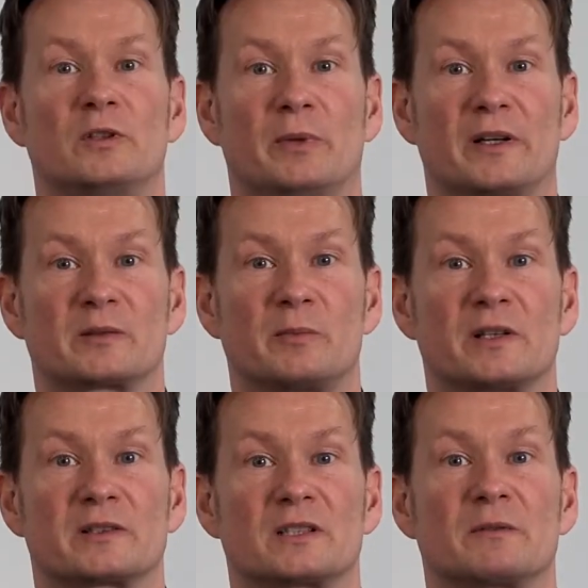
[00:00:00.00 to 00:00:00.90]
the bus
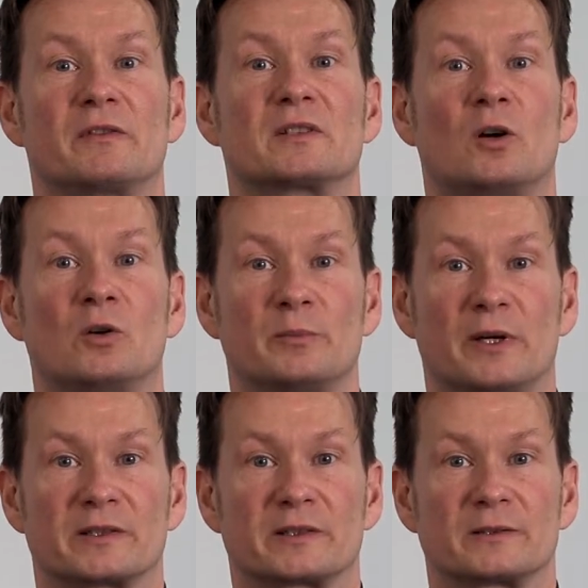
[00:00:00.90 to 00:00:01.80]
masters with its own
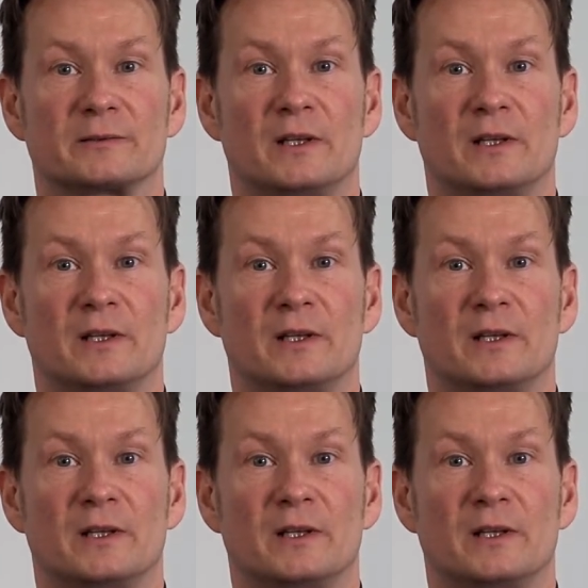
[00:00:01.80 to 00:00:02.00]
bus.